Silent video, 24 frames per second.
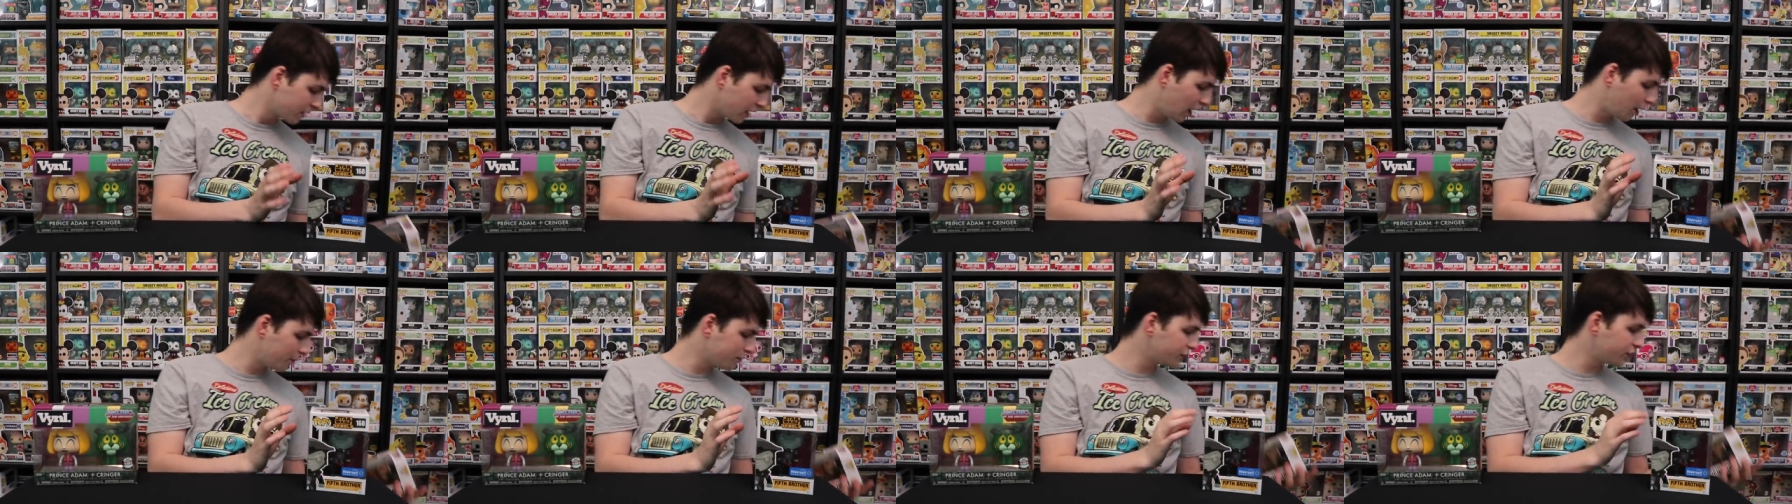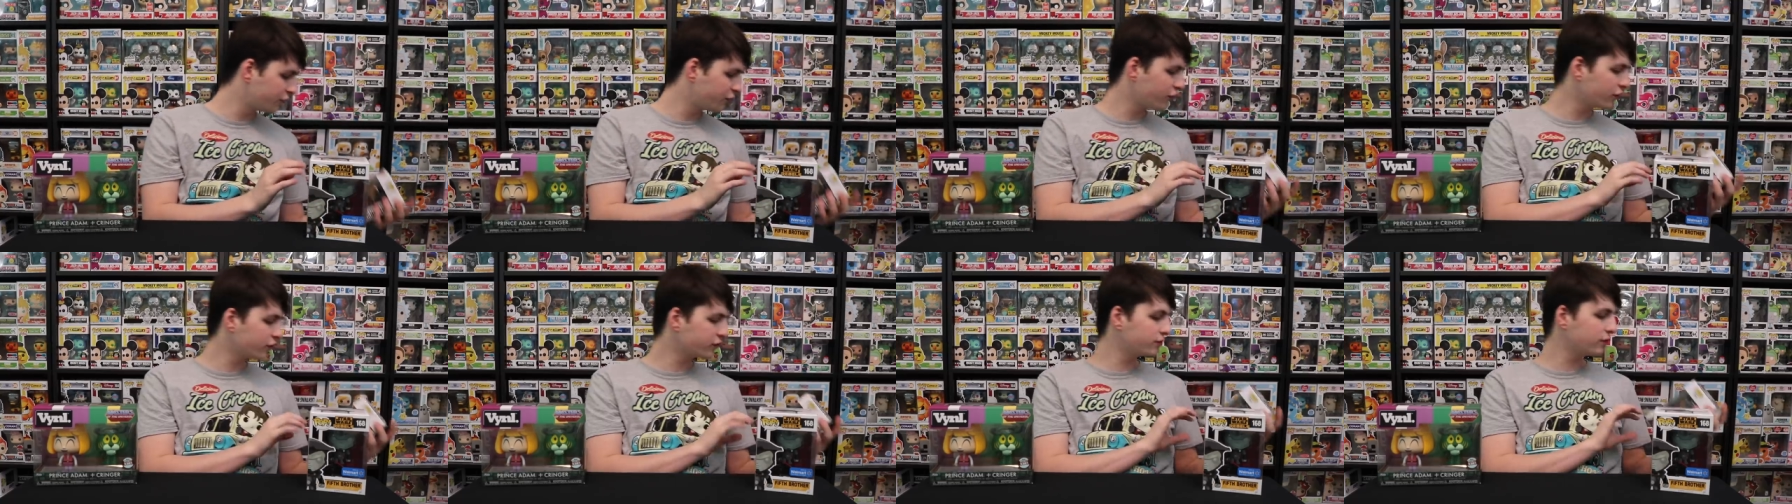
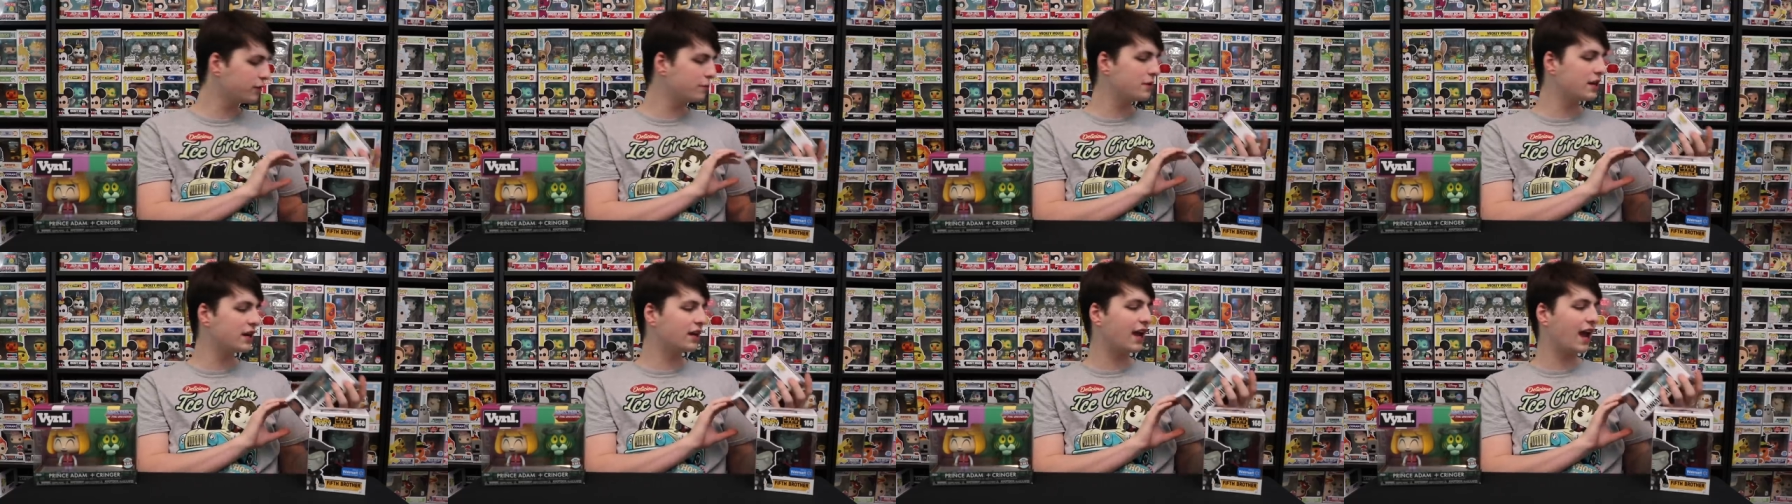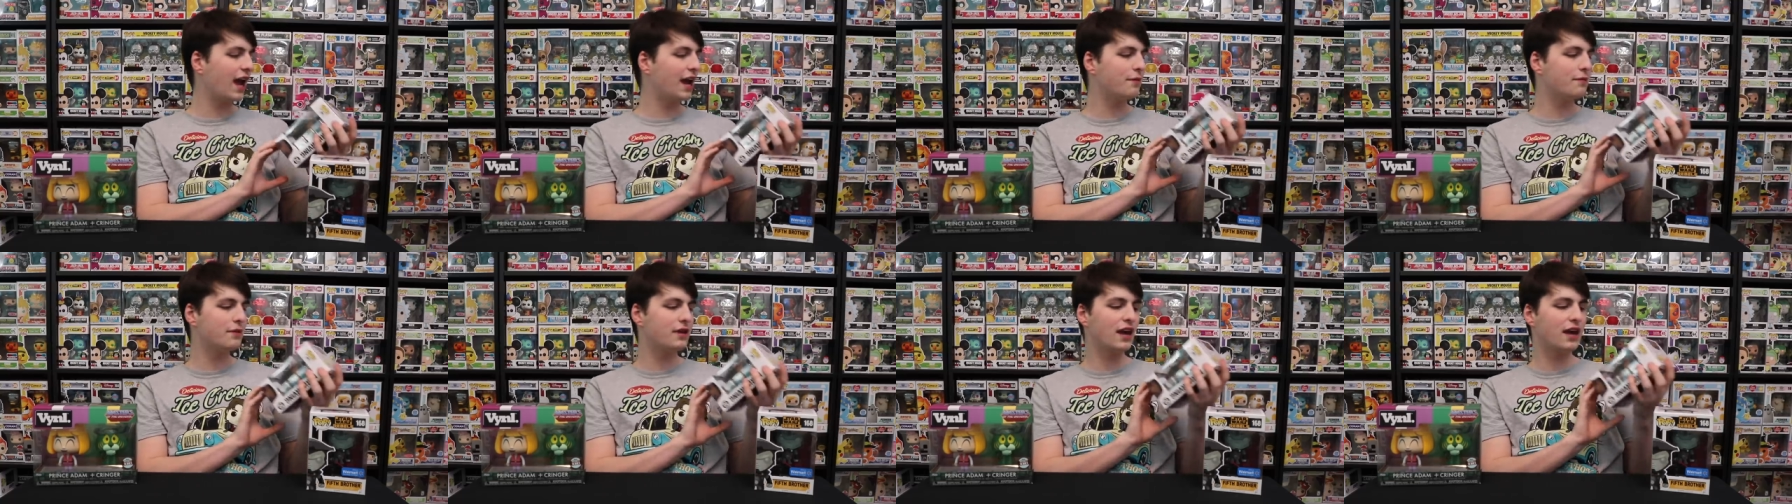The first one being
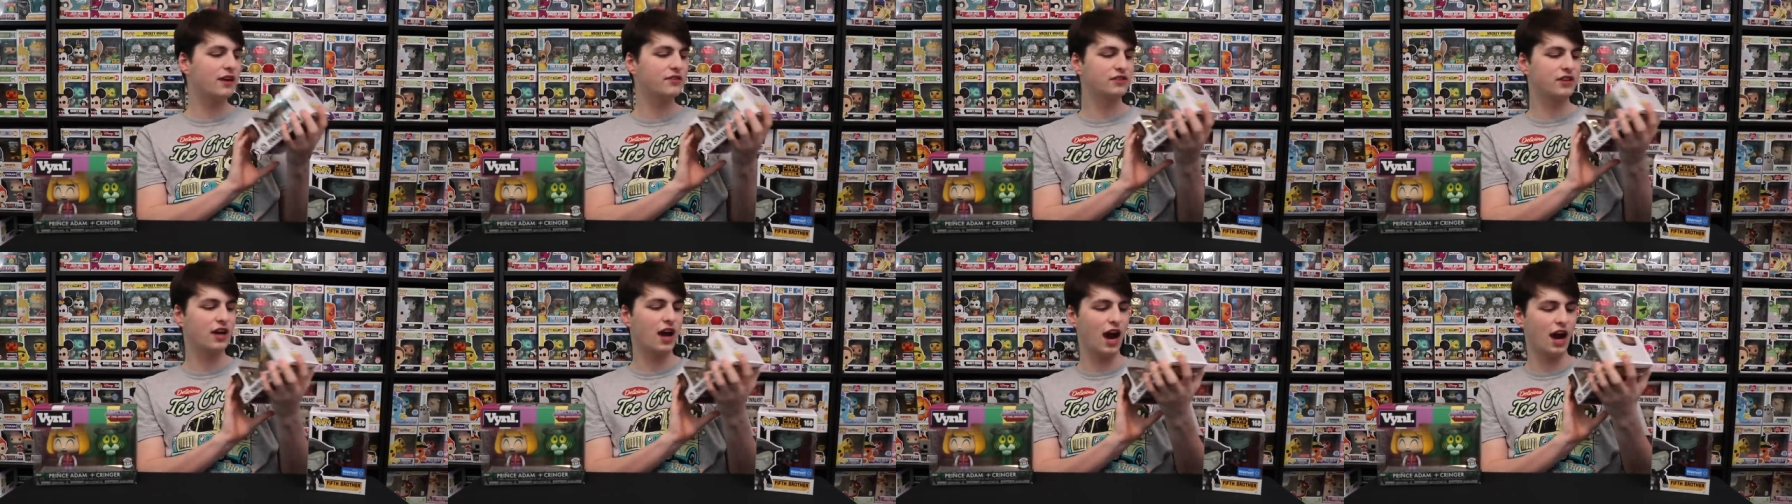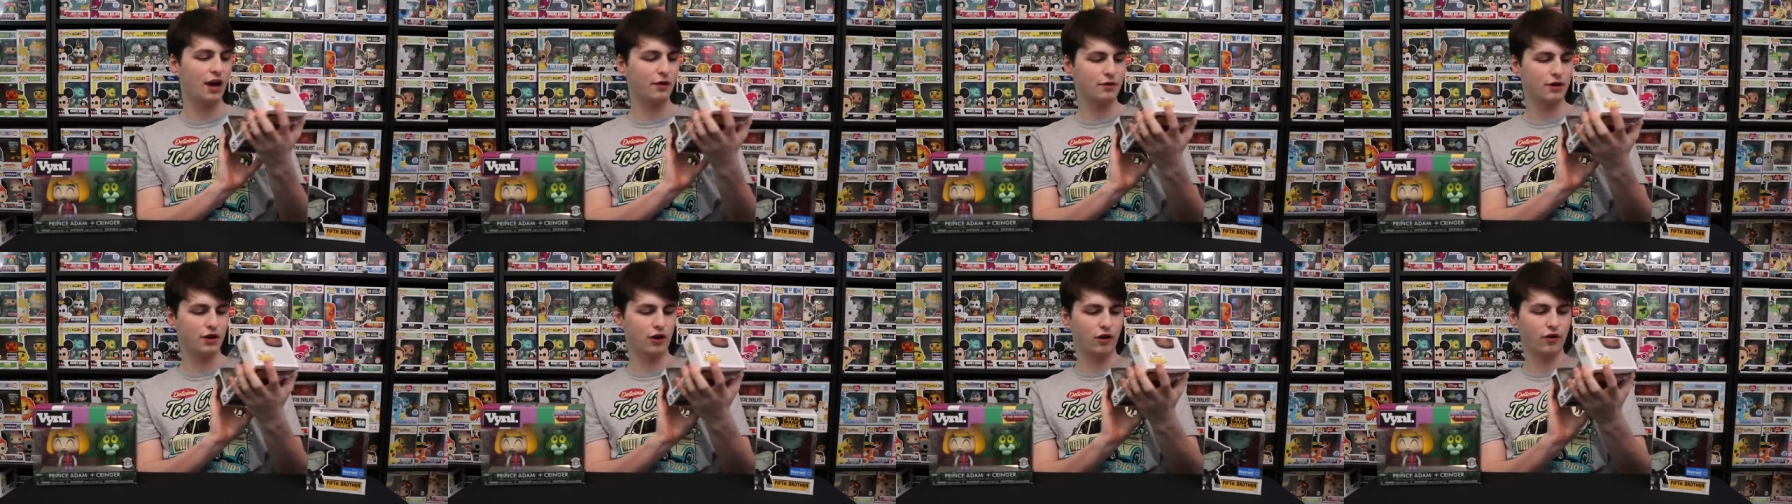NBA's
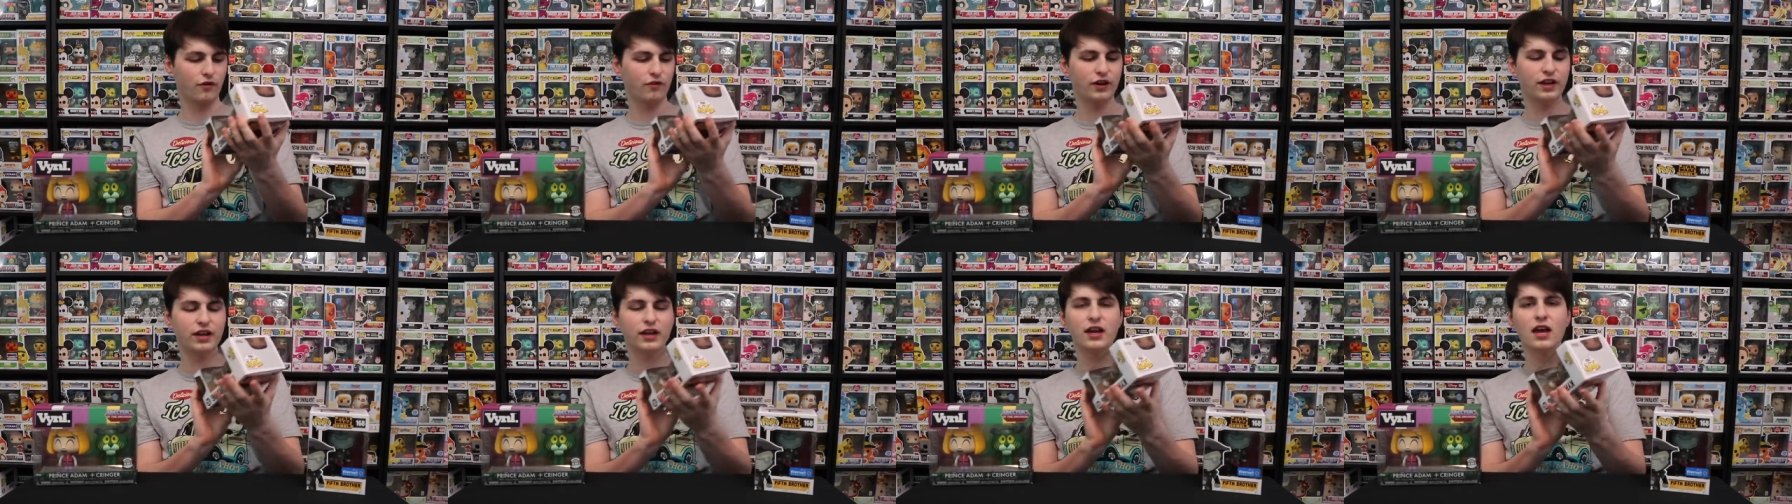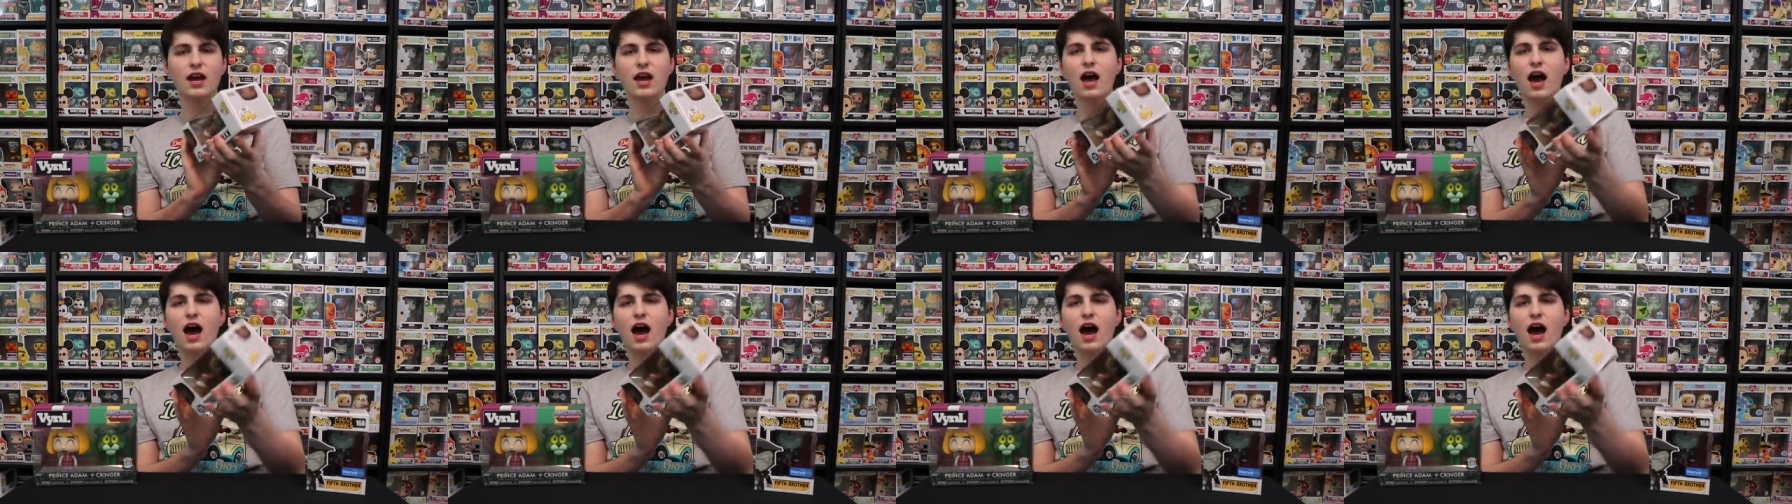Kyrie Irving.